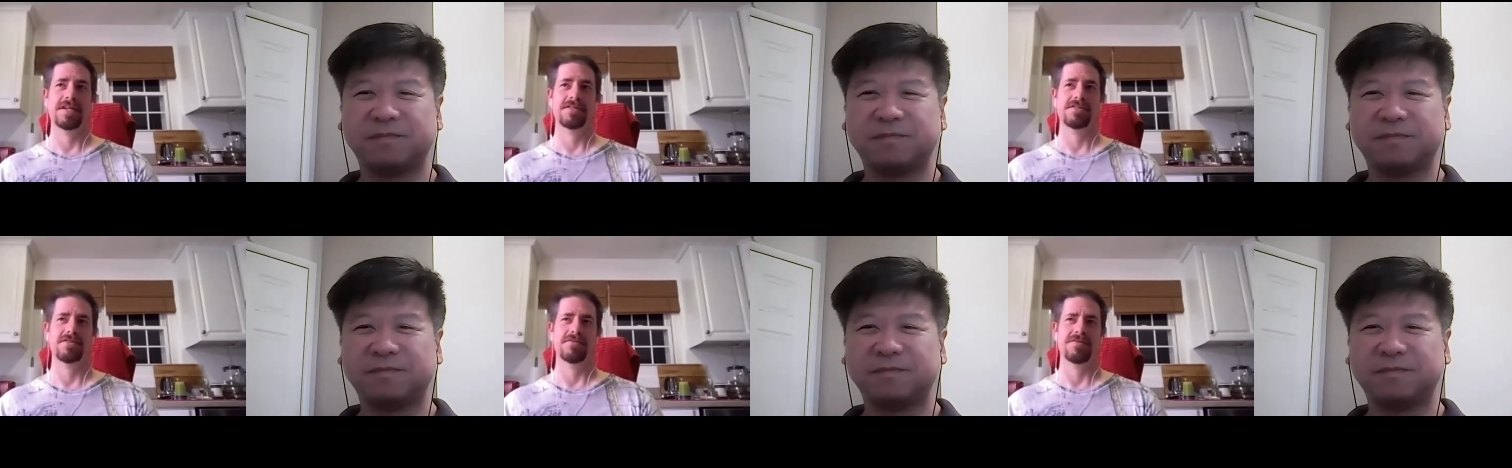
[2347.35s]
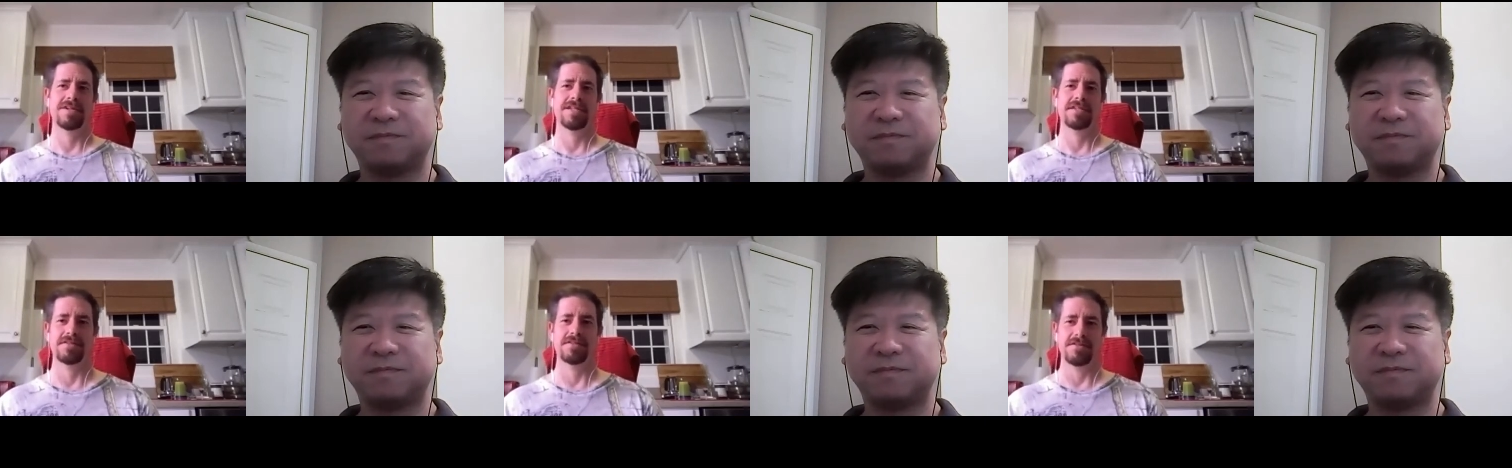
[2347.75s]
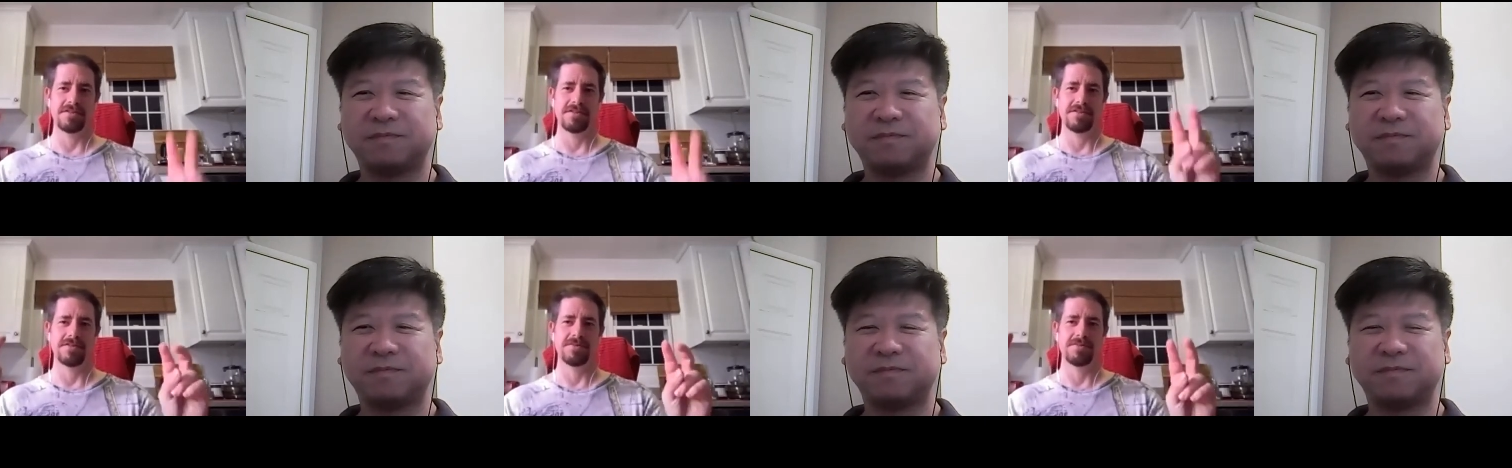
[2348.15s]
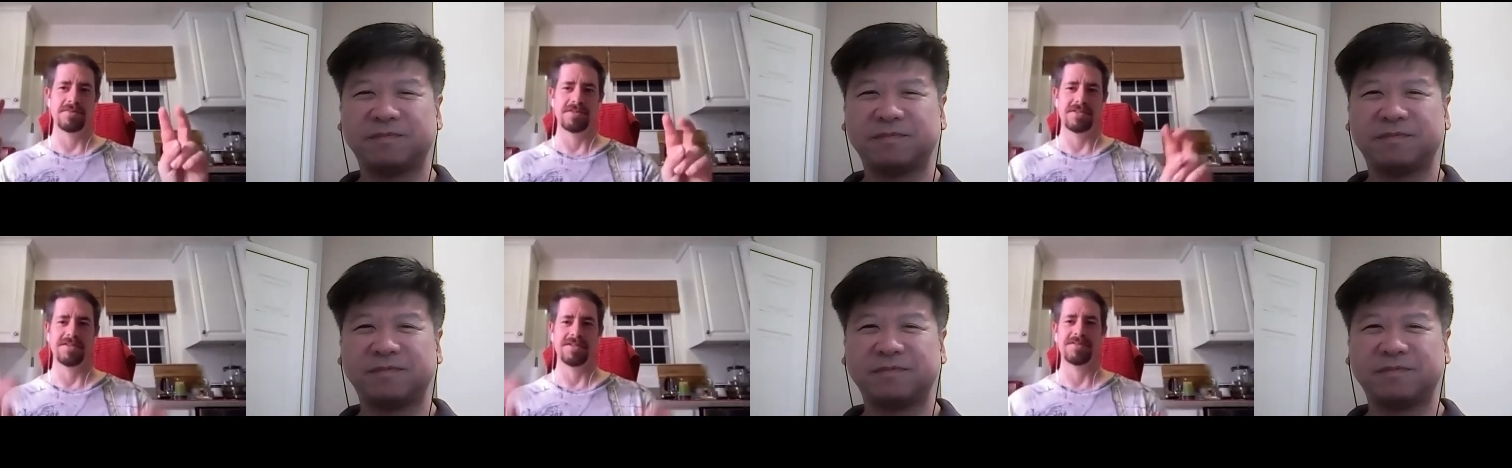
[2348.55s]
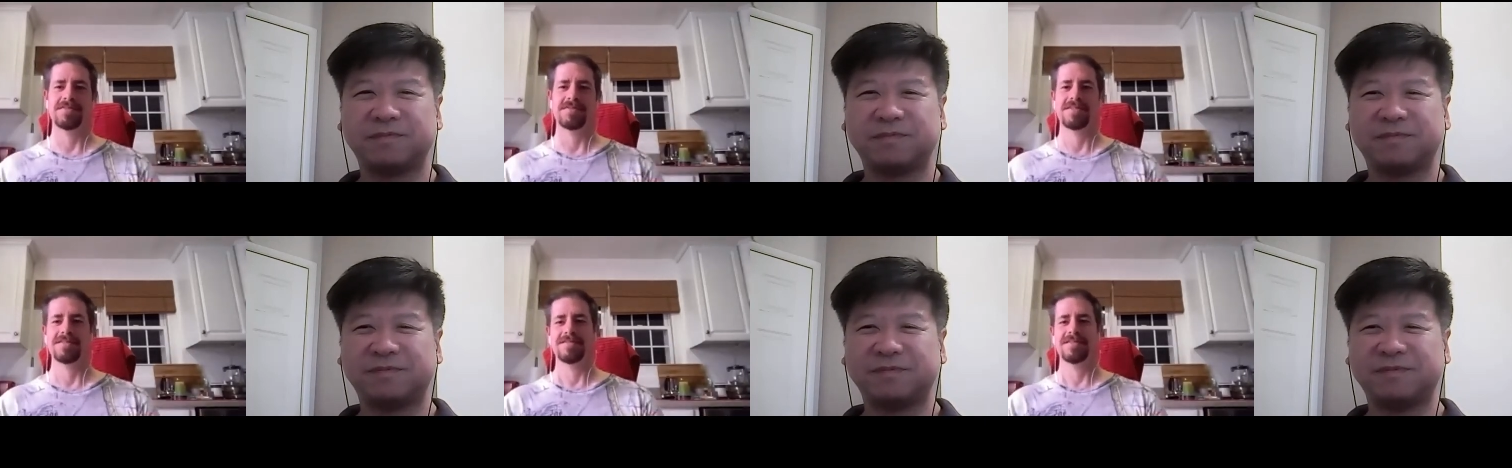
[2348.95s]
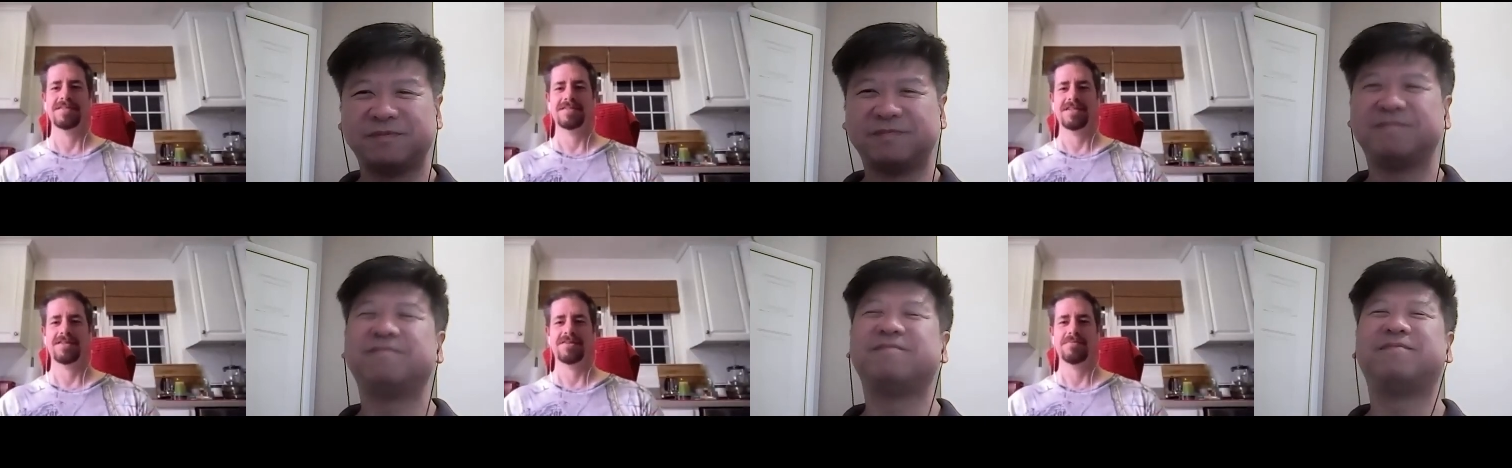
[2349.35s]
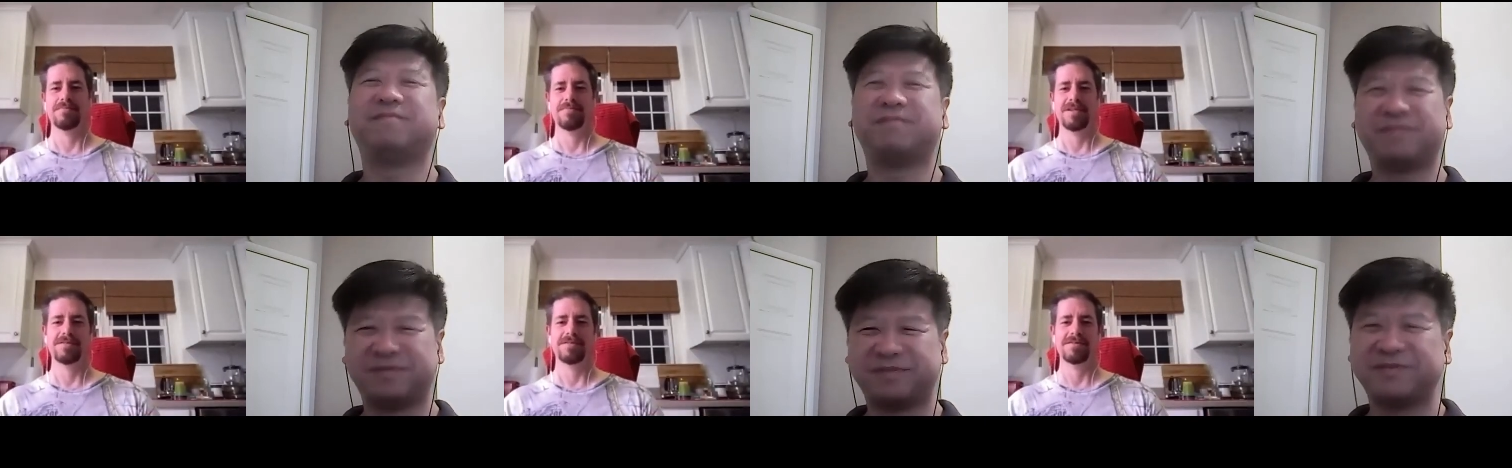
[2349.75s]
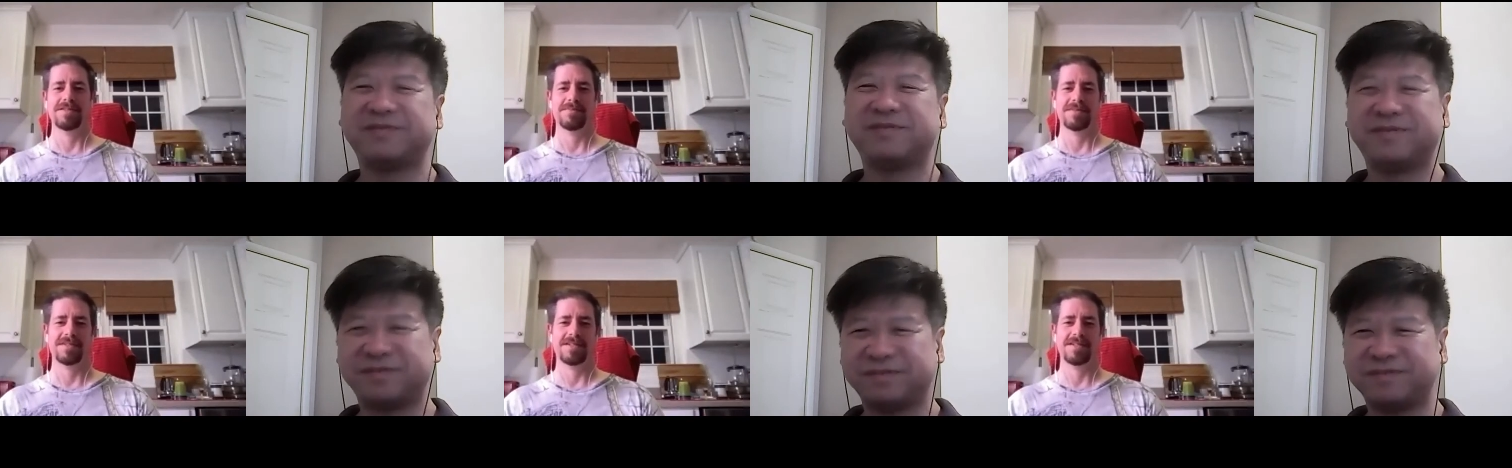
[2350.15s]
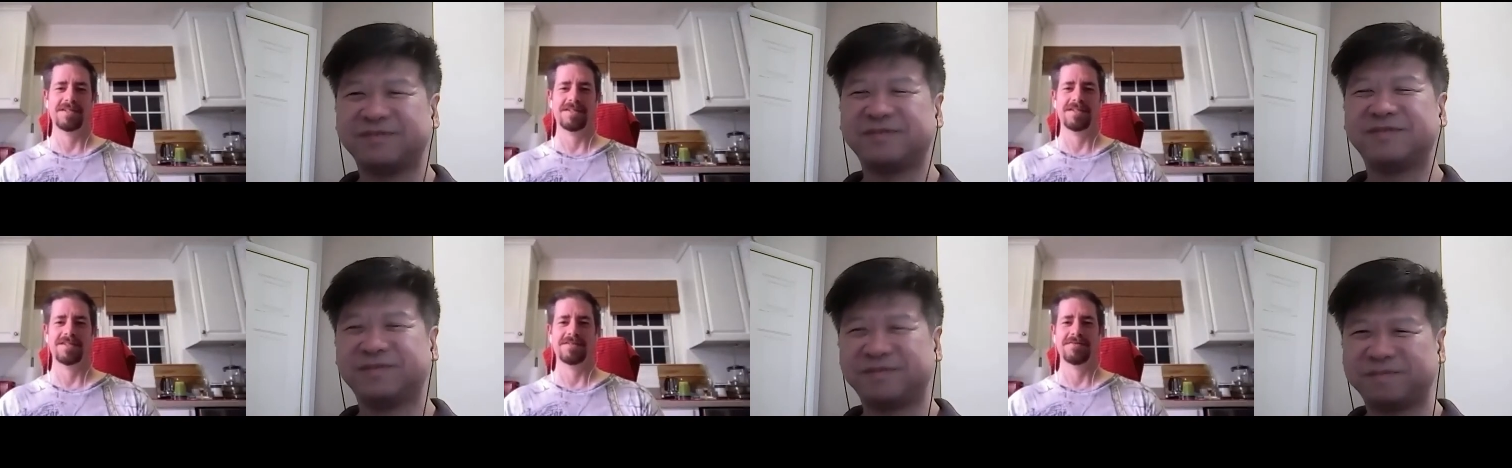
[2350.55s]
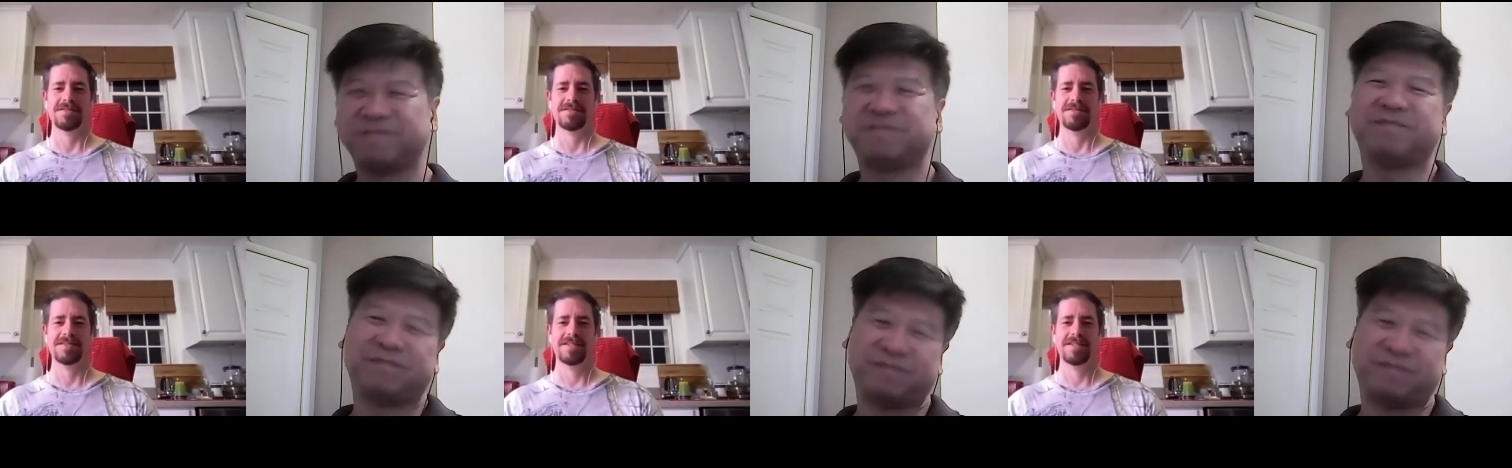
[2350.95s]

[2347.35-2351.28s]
Speaker 1: to release the tombstone and it kind of blows up the car and